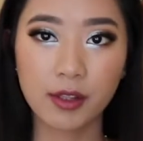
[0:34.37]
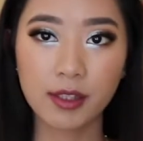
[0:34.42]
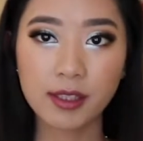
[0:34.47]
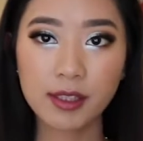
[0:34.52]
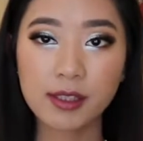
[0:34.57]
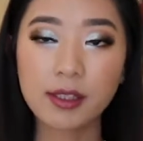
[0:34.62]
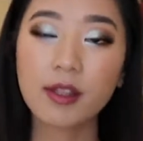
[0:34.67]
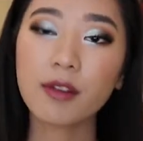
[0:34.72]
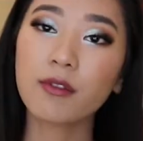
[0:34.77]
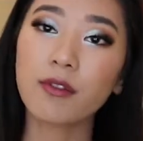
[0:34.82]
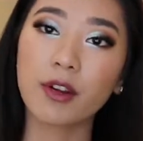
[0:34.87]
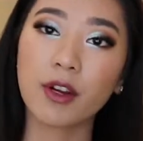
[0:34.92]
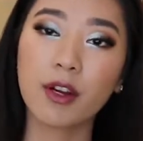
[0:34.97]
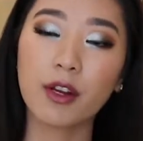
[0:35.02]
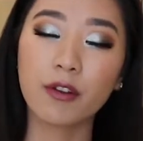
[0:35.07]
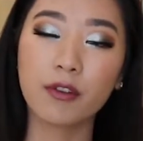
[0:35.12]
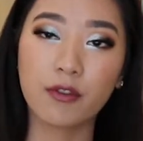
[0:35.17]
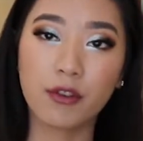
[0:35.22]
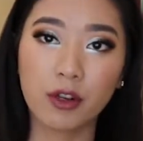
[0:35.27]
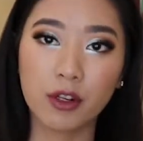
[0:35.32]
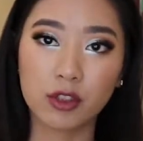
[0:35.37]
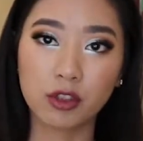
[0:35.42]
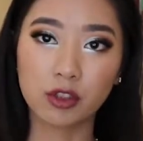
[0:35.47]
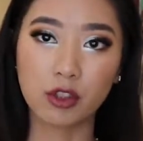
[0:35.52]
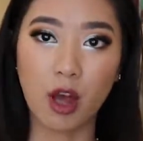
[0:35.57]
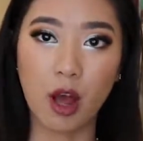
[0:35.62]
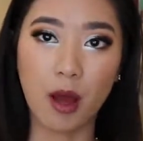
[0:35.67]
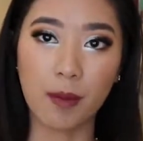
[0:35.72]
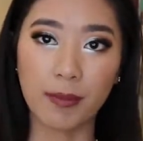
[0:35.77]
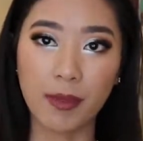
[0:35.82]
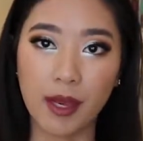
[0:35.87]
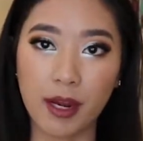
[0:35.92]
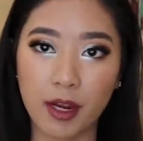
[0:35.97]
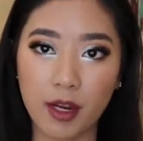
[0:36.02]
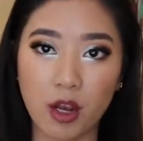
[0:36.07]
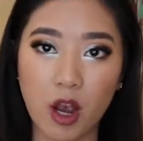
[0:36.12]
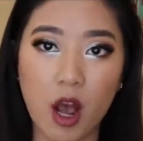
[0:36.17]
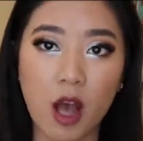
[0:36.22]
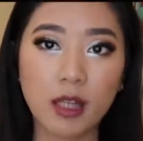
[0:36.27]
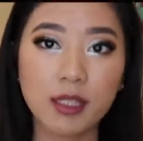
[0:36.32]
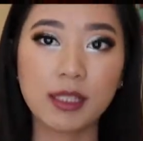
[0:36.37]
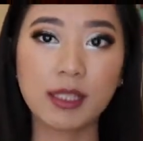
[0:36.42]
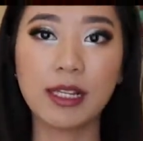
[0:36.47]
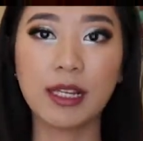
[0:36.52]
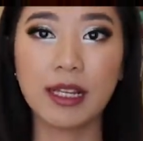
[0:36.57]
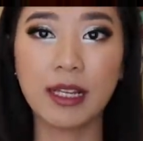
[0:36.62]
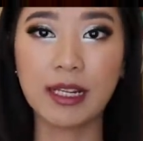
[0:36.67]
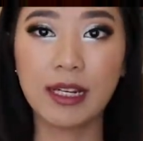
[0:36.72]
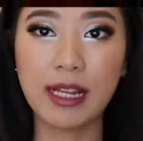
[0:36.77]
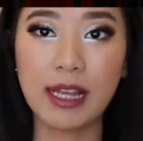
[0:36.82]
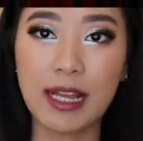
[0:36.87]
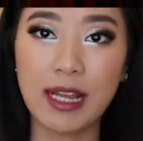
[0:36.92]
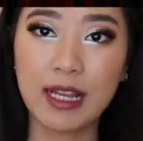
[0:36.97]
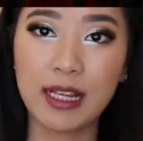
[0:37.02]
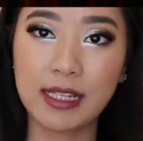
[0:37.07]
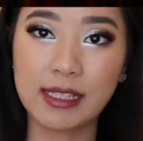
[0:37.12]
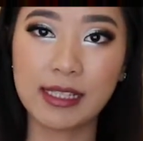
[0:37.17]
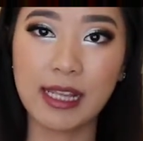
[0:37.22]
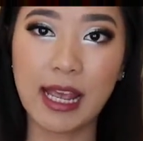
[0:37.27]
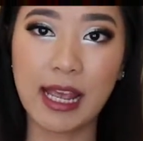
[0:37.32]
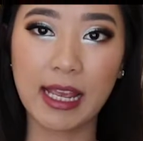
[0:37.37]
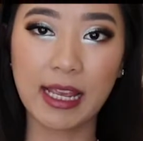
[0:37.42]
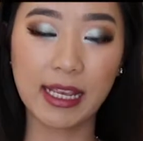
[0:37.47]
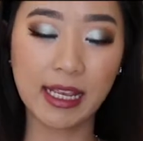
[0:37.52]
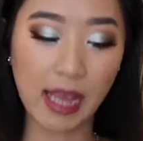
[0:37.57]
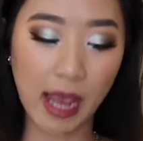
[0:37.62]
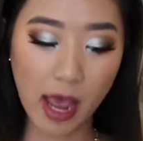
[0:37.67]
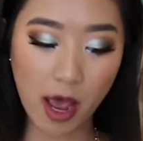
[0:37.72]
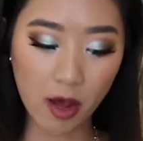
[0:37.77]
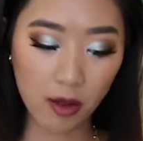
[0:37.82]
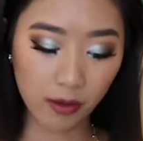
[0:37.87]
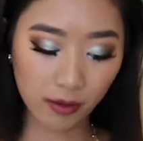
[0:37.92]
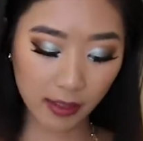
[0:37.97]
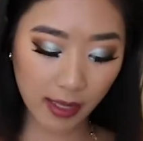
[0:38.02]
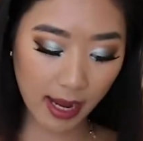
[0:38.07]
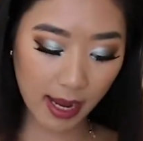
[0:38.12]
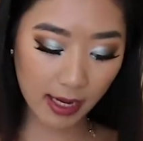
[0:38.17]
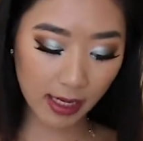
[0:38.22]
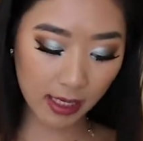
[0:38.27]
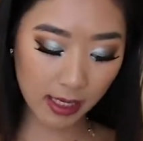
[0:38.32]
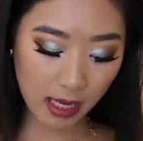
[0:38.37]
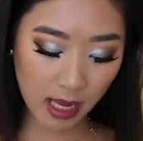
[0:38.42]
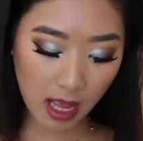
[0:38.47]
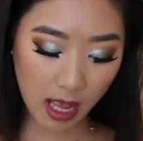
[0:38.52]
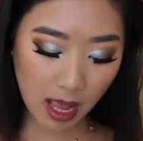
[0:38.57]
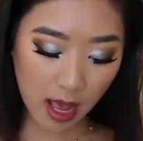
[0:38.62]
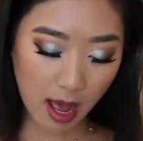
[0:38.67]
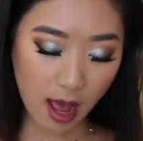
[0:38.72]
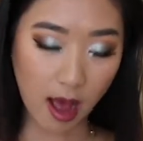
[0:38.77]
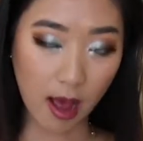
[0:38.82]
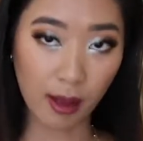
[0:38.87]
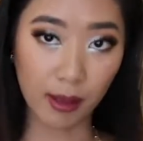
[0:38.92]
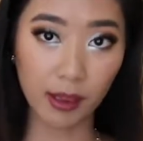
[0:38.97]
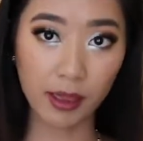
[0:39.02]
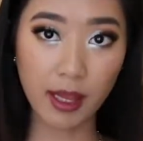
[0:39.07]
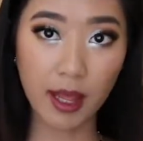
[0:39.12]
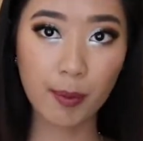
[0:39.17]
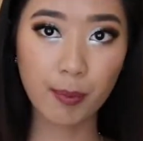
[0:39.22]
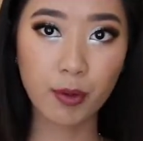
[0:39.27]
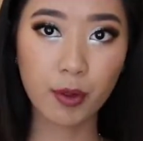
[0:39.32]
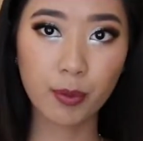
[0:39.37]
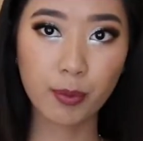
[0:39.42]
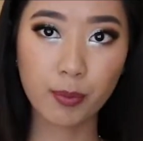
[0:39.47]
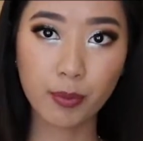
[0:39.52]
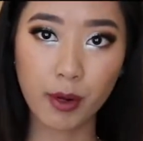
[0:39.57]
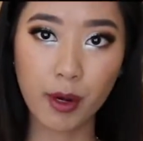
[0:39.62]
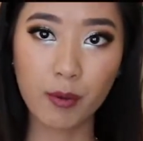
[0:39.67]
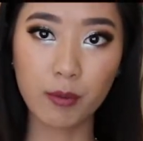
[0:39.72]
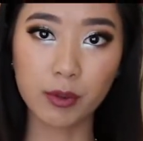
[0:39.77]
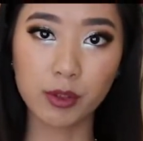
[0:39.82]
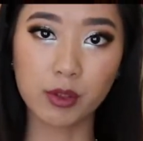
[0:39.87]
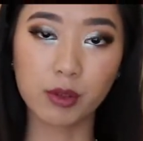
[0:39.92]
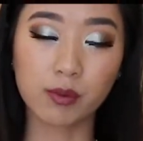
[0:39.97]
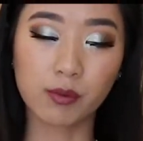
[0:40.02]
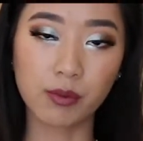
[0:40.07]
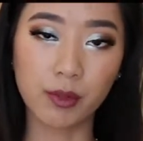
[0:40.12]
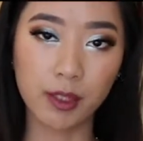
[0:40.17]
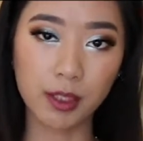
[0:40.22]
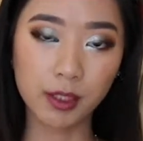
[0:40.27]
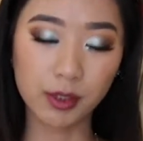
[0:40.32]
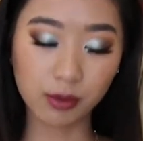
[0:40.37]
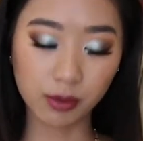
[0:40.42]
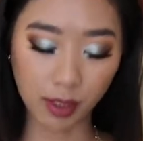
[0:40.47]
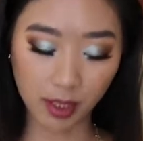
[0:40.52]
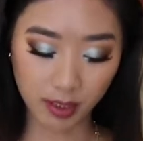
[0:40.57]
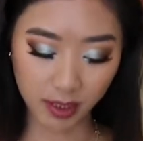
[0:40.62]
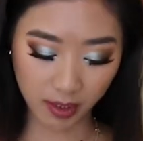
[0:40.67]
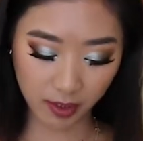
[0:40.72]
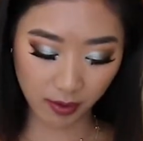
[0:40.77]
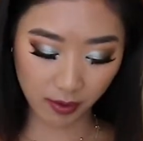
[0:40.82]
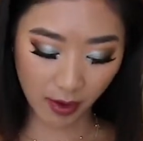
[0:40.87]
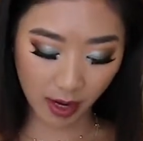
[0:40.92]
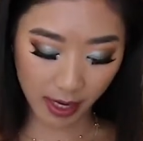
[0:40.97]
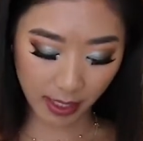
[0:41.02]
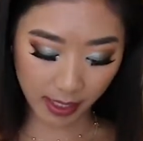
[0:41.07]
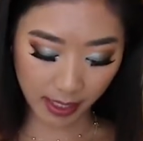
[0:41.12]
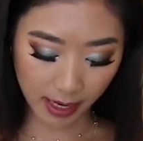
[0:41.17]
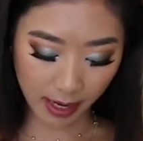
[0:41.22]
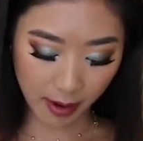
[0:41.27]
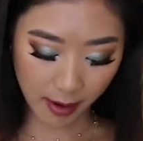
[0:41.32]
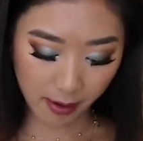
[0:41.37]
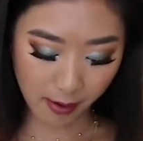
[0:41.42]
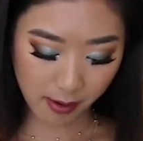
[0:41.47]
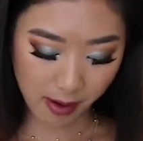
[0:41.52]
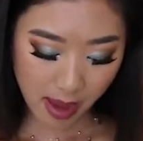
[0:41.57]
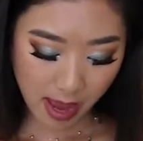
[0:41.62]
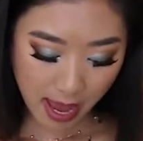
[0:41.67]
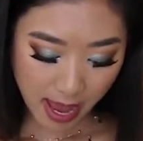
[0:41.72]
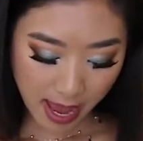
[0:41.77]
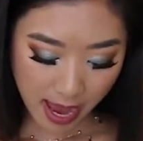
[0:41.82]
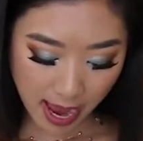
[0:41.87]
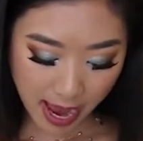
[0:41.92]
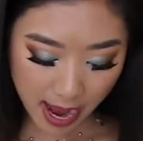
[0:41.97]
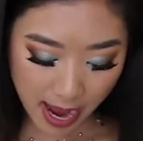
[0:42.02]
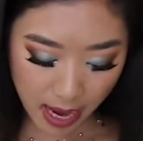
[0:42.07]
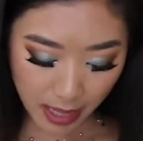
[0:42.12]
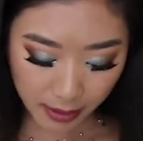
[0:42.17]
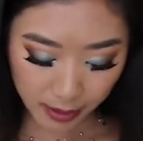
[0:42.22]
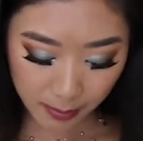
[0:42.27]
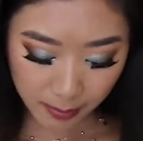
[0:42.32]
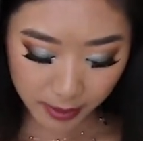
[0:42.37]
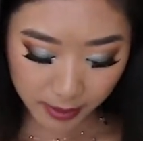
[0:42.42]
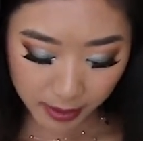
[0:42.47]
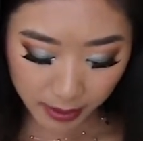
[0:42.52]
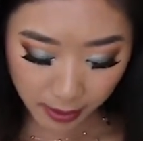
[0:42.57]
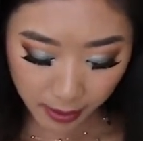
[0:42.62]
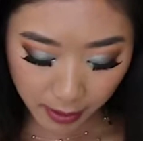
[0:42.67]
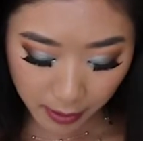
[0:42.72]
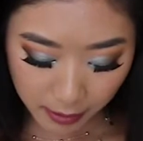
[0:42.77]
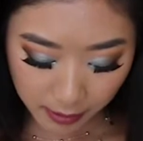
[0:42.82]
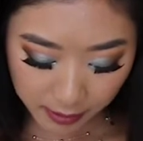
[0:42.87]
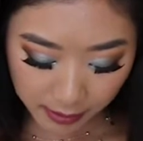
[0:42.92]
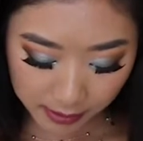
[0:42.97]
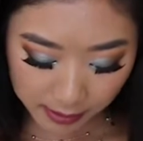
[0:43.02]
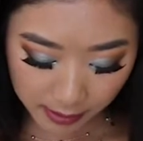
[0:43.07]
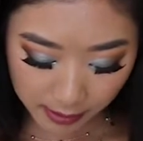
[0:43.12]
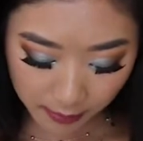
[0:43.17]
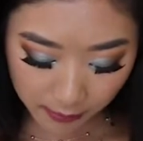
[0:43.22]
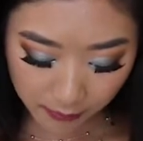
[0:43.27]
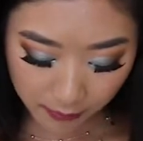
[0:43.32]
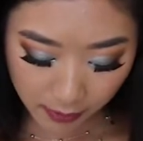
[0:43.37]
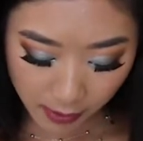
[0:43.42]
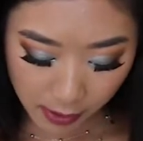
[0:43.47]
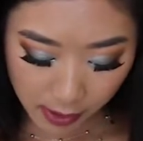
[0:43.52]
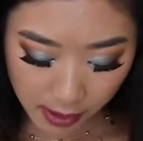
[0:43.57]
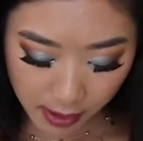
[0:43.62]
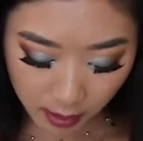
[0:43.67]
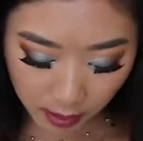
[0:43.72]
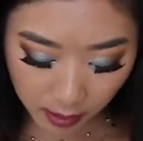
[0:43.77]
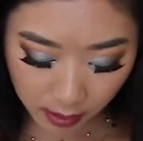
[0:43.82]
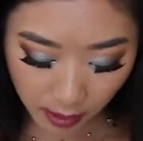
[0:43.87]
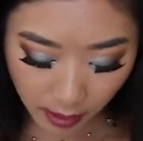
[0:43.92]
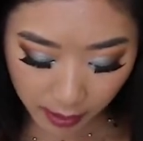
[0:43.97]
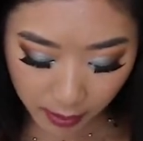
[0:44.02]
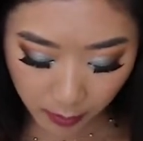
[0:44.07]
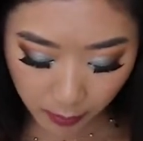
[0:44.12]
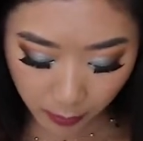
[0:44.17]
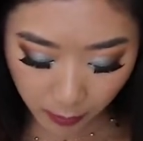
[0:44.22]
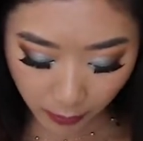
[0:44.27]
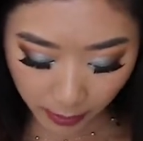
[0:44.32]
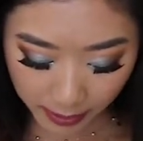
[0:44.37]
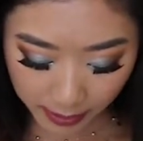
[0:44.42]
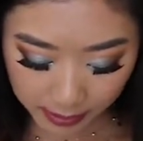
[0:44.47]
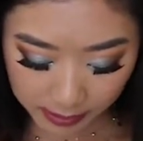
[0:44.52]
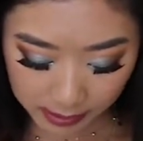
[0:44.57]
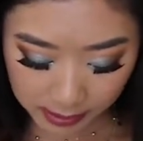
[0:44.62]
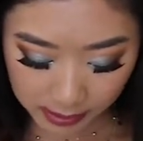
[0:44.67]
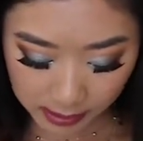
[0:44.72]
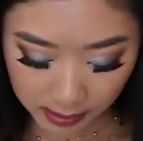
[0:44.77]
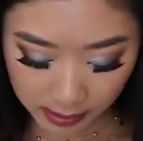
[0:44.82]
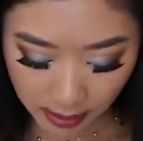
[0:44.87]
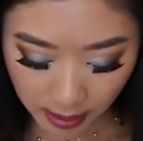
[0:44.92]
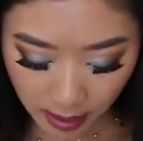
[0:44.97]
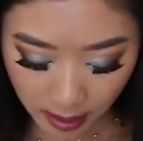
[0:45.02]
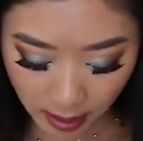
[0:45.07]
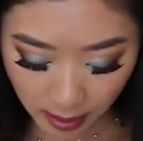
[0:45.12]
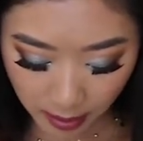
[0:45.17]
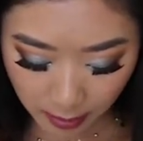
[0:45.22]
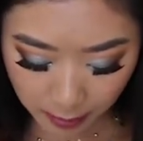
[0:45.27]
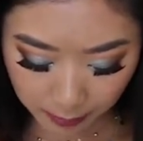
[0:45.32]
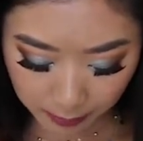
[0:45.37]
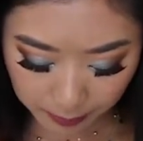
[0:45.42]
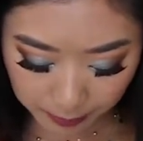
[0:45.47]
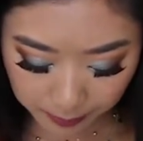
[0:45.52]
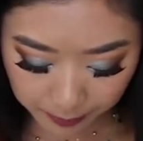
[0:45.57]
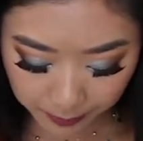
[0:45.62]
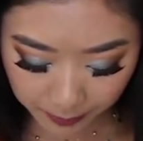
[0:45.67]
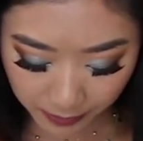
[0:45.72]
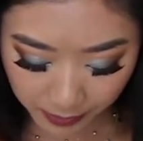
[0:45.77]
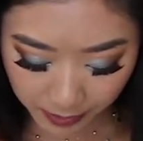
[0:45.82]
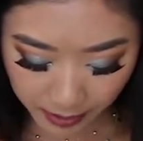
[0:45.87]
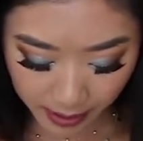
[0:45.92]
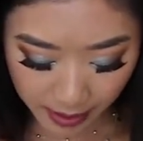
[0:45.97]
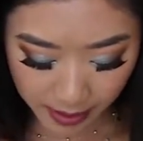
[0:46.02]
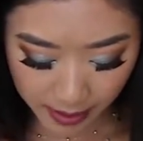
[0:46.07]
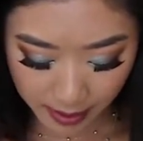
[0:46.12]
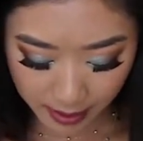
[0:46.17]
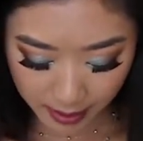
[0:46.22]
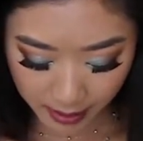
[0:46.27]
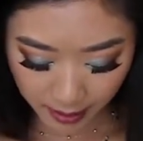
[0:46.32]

this is the very first top that I got. It is a cowl neck, uh, leopard print, which is really trending right now. And the material is like a very lightweight, um, thin